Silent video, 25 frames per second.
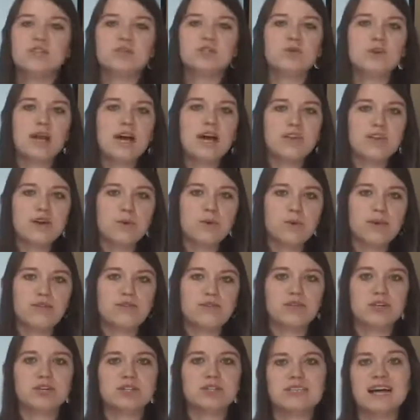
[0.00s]
now that
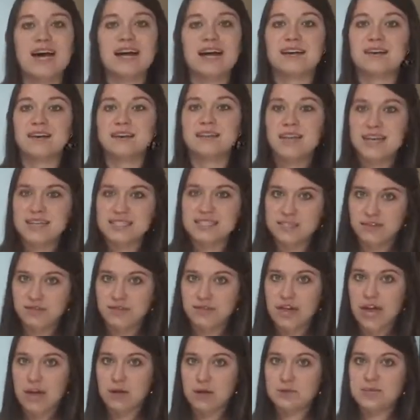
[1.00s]
we've looked at collective
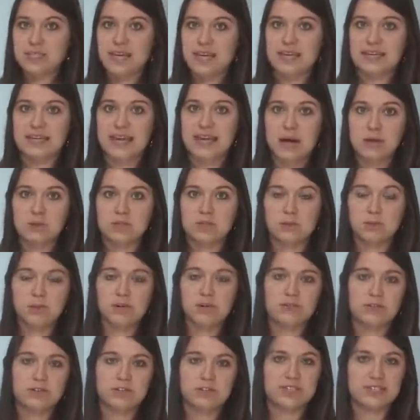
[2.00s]
nouns and
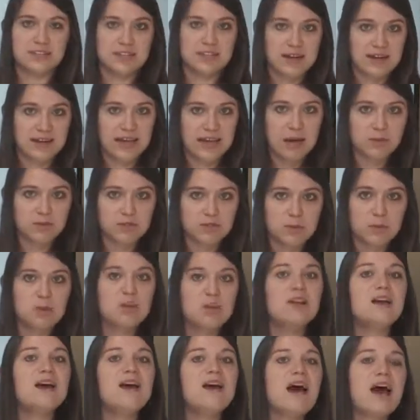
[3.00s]
countable versus
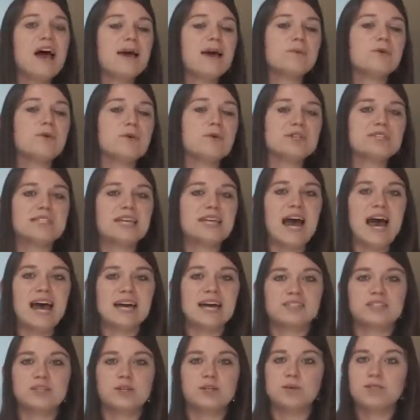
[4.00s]
uncountable, I'm going to
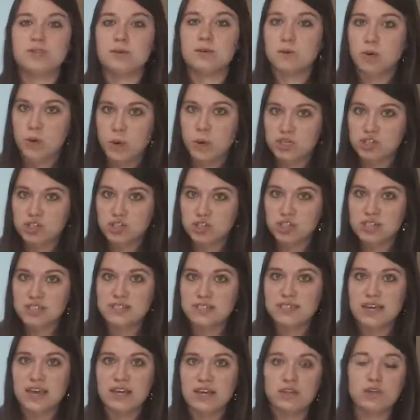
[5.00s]
ask you some
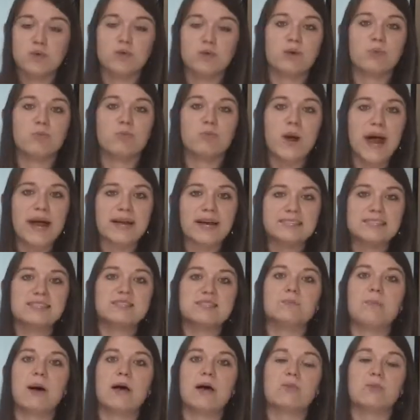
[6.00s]
questions and you can
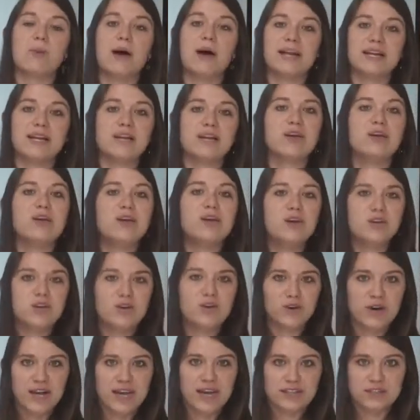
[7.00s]
practice by writing
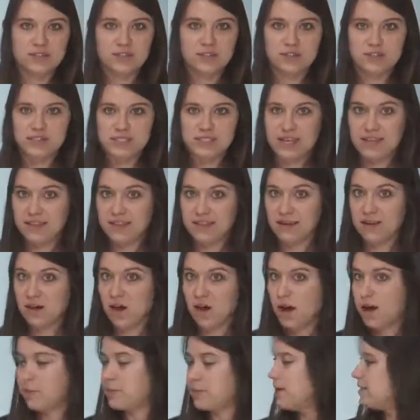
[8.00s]
your answers in the
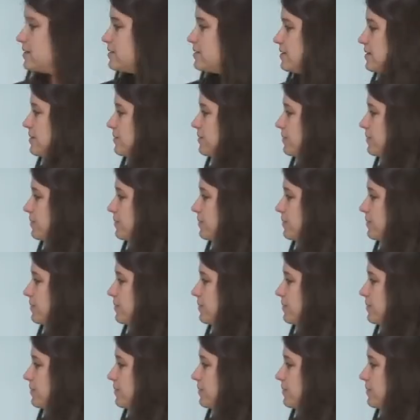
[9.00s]
comments.